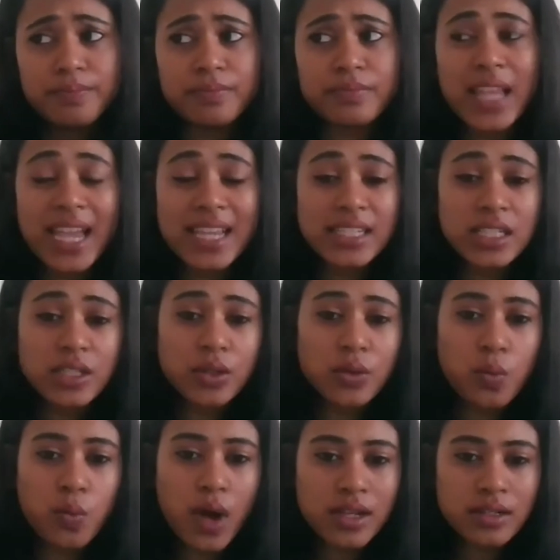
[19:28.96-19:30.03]
I did do
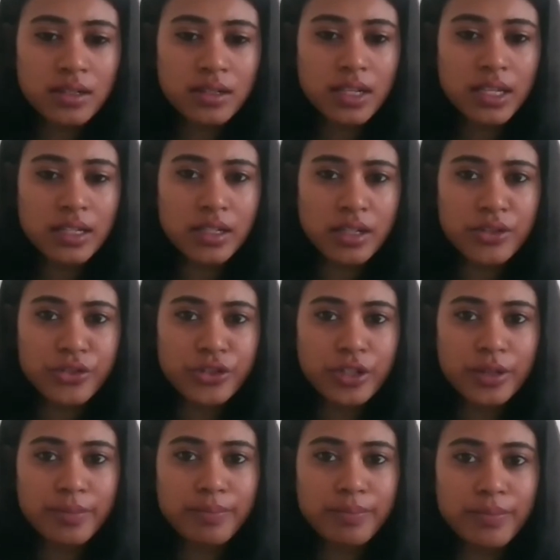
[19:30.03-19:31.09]
one
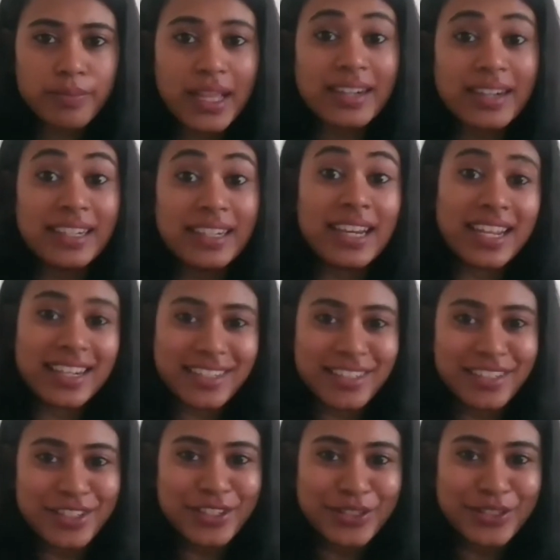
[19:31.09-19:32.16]
internship
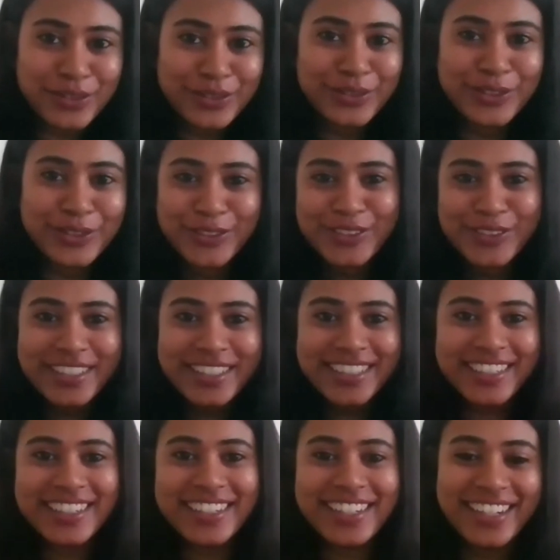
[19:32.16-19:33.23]
related to
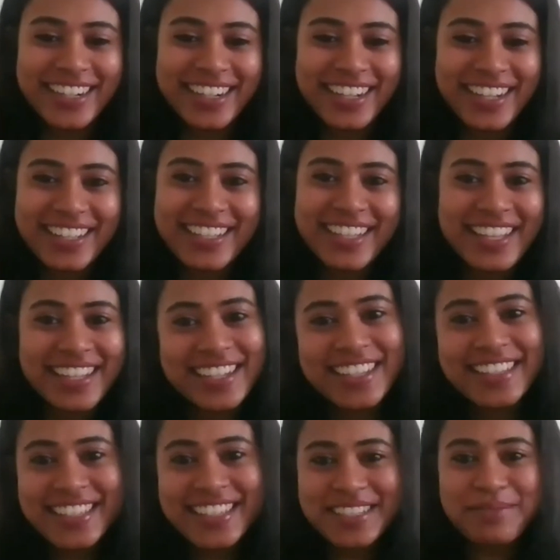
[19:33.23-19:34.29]

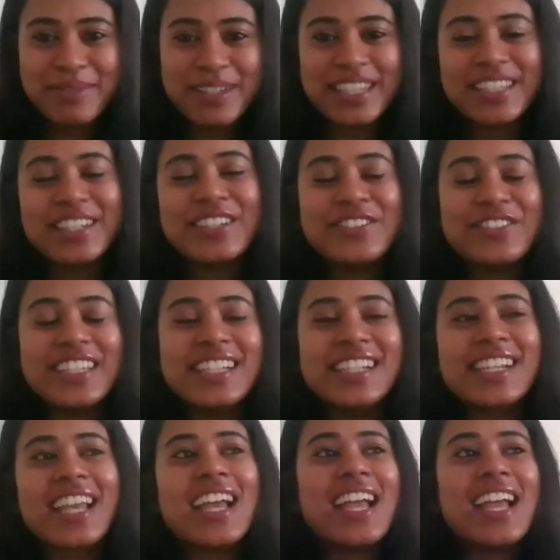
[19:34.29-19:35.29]
this particular field.